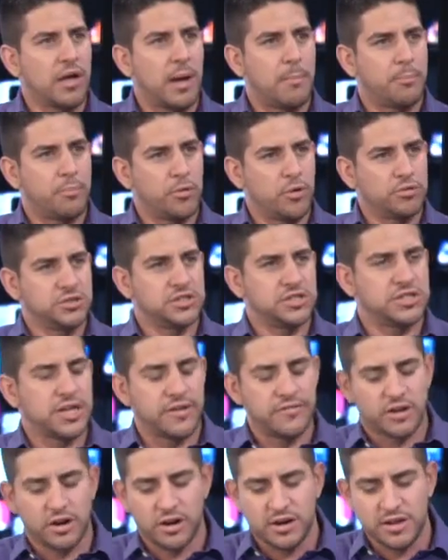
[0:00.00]
approaches
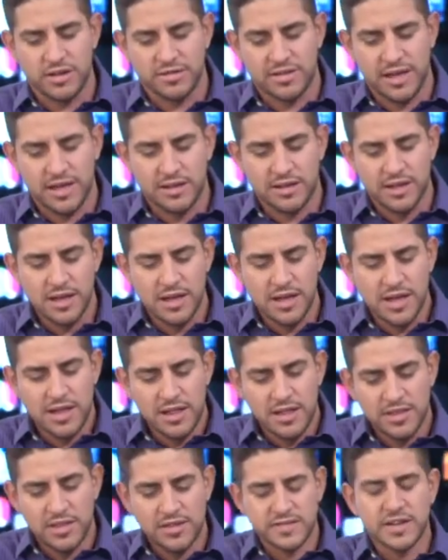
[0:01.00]
I've heard is that
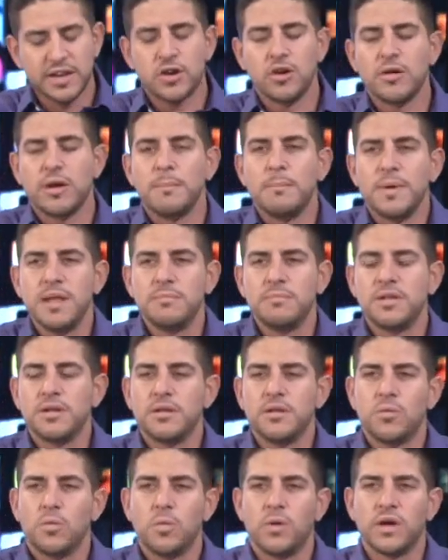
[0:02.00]
the Second
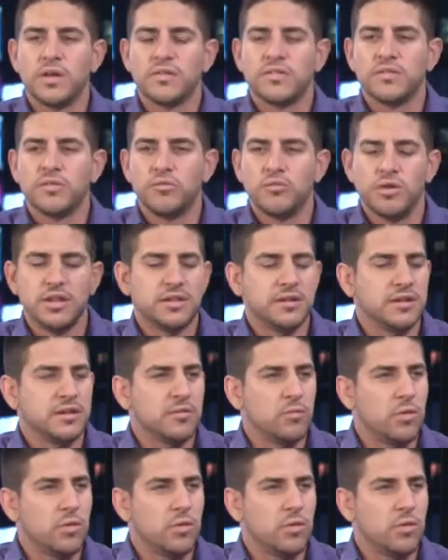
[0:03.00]
Amendment was written